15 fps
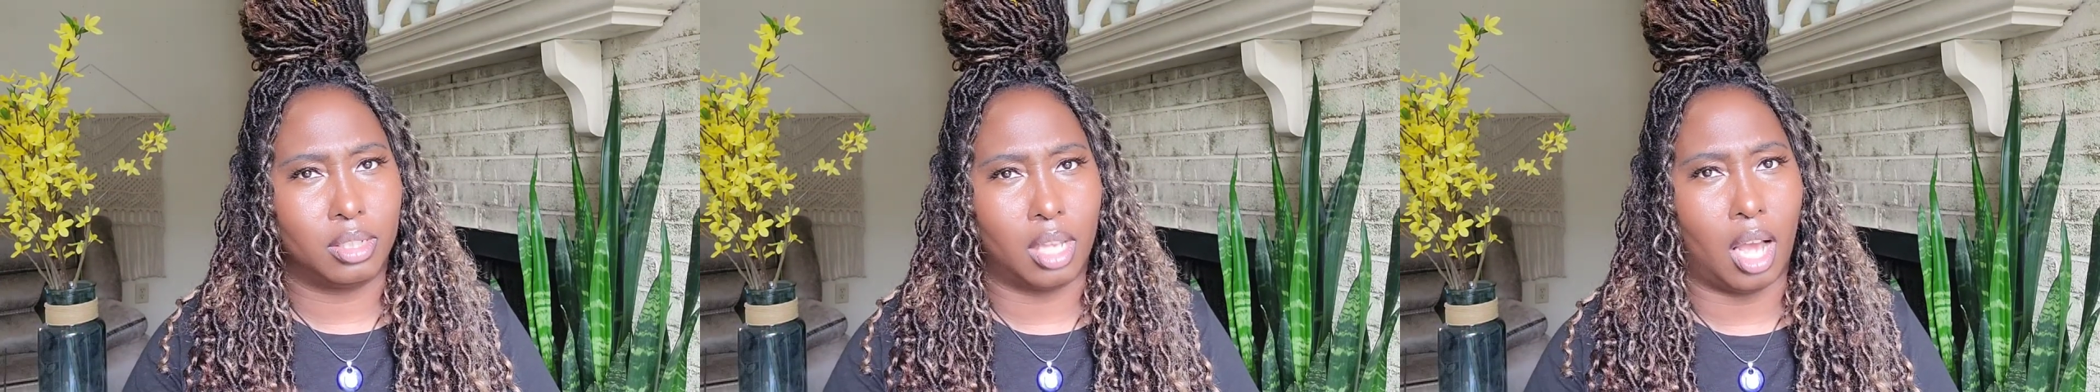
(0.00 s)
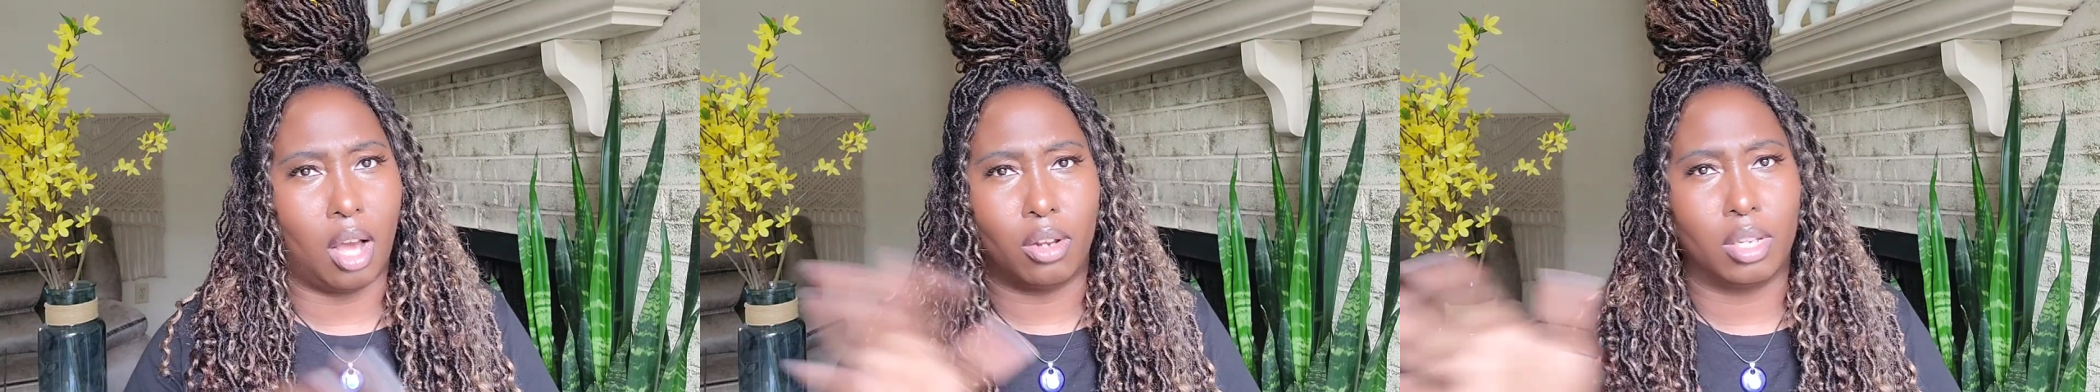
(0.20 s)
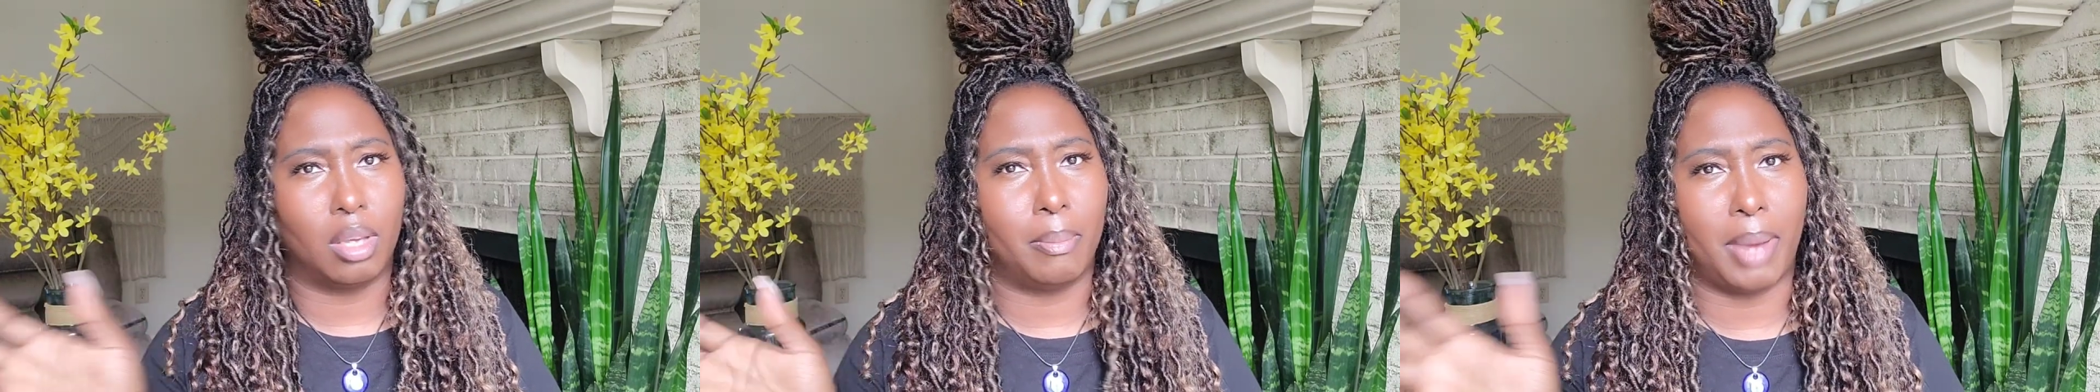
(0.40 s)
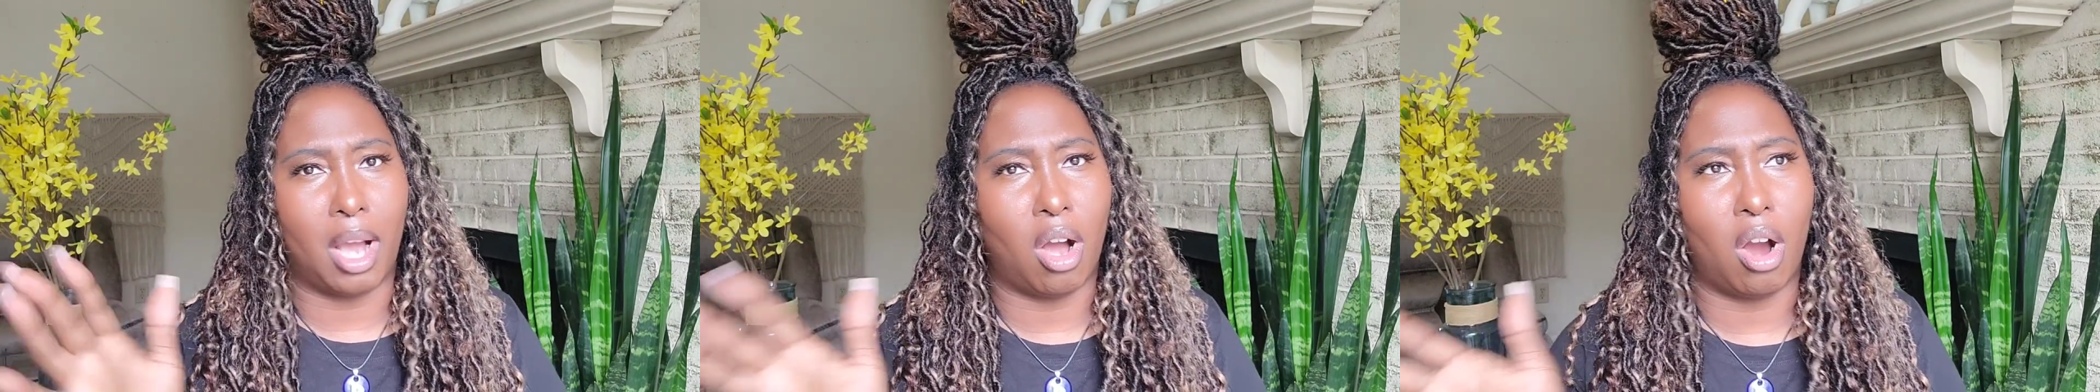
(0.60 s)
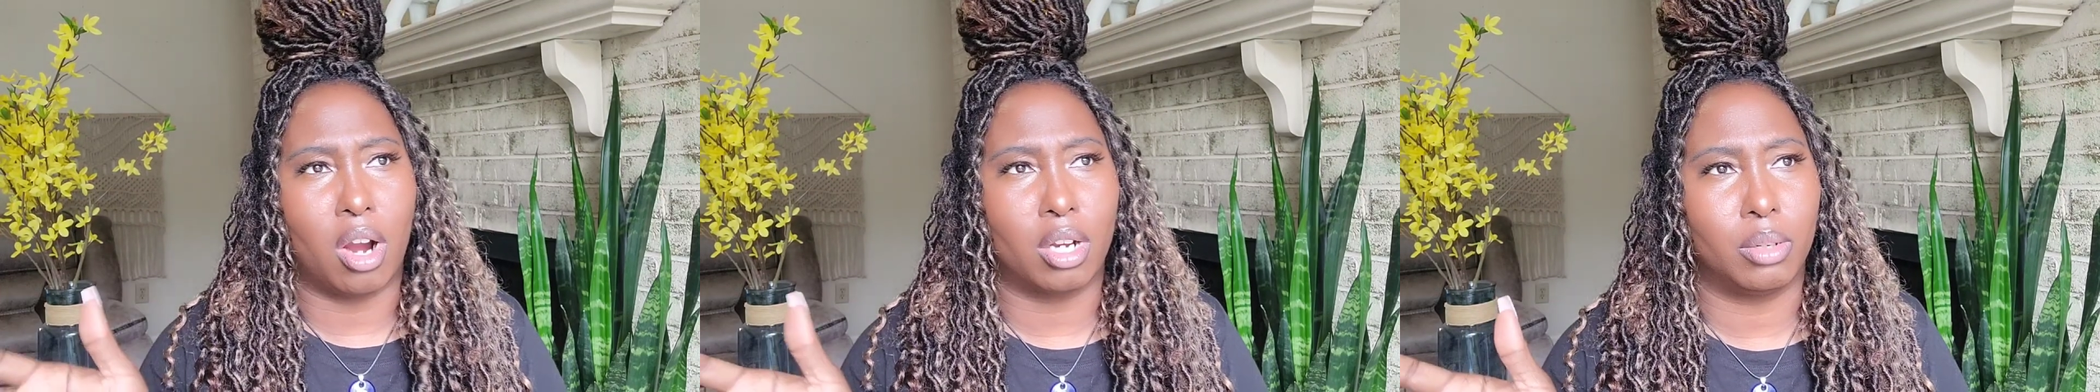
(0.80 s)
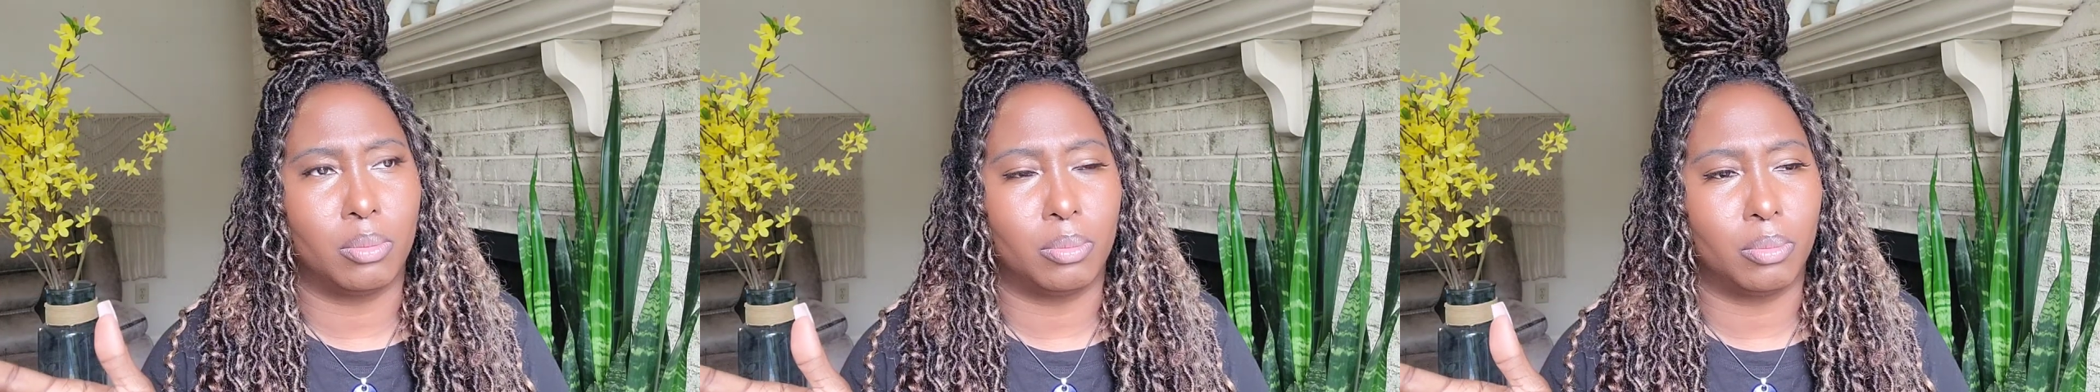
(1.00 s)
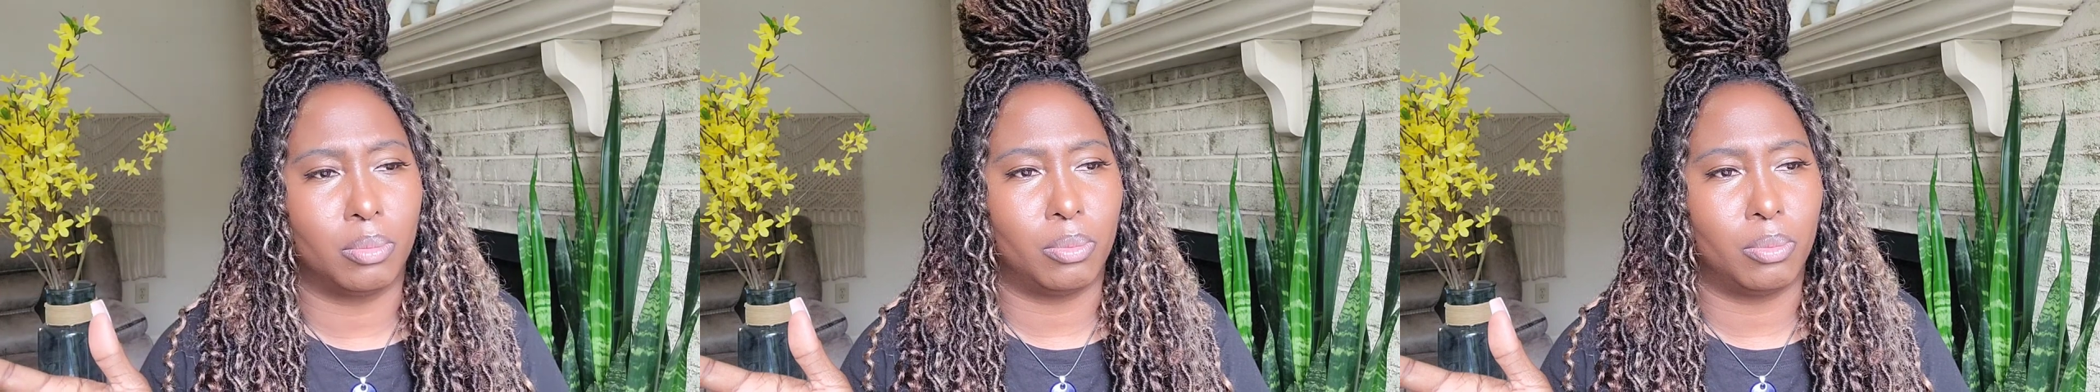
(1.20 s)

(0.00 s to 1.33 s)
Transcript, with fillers: All of them by Harlem